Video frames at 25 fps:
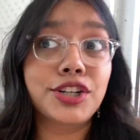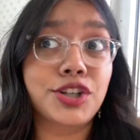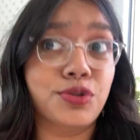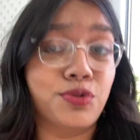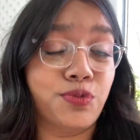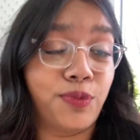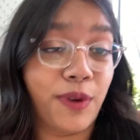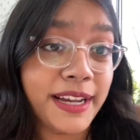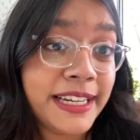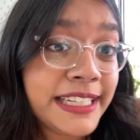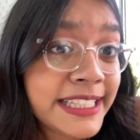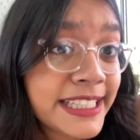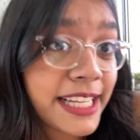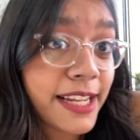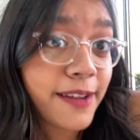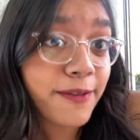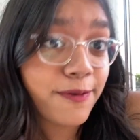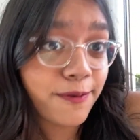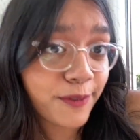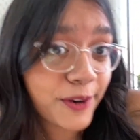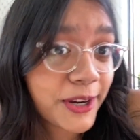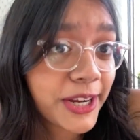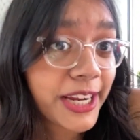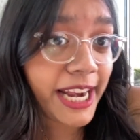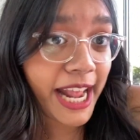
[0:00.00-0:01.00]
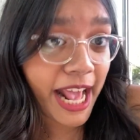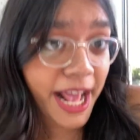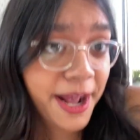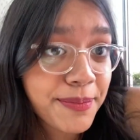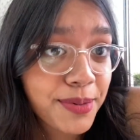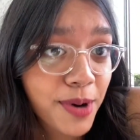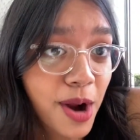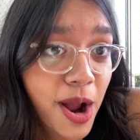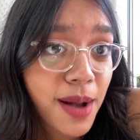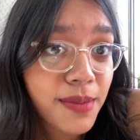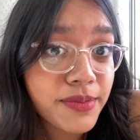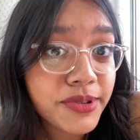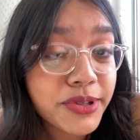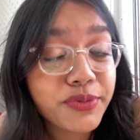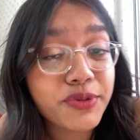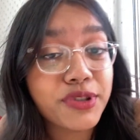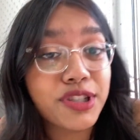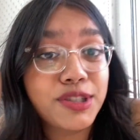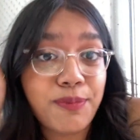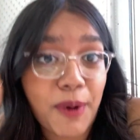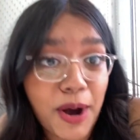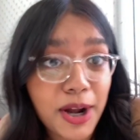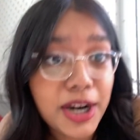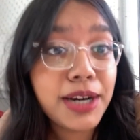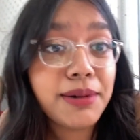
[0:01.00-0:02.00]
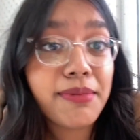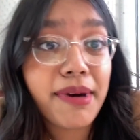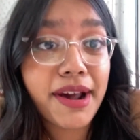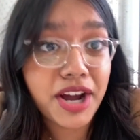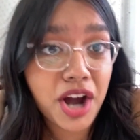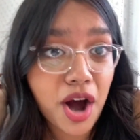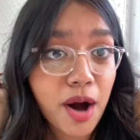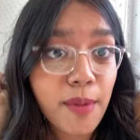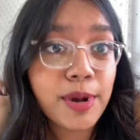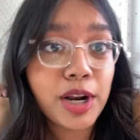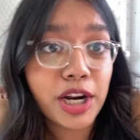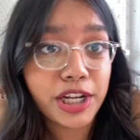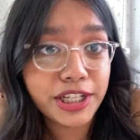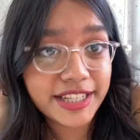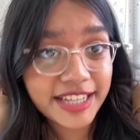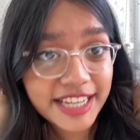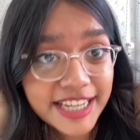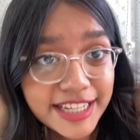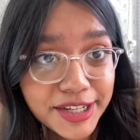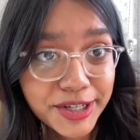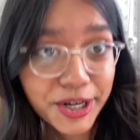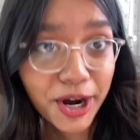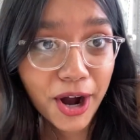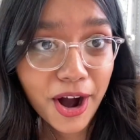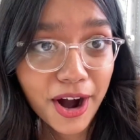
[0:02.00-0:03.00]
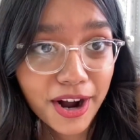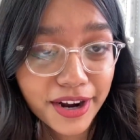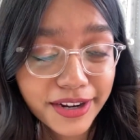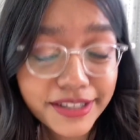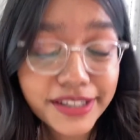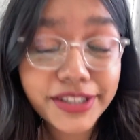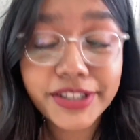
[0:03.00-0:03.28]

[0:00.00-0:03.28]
Gracie freaking Abrams responded to my comment on TikTok.